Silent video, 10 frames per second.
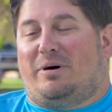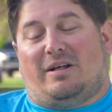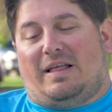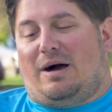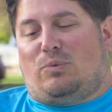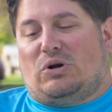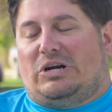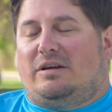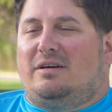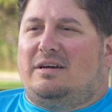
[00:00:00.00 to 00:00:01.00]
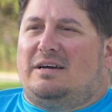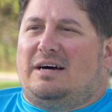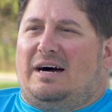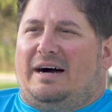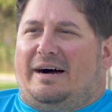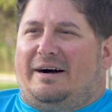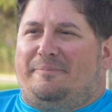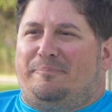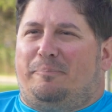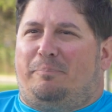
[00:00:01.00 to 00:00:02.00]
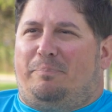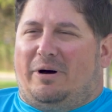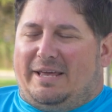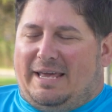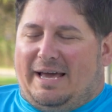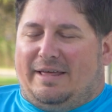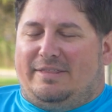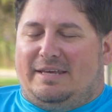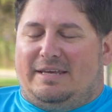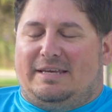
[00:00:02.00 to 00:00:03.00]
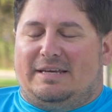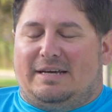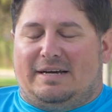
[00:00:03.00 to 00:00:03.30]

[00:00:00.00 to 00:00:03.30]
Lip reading: but a lot weren't. But yeah, the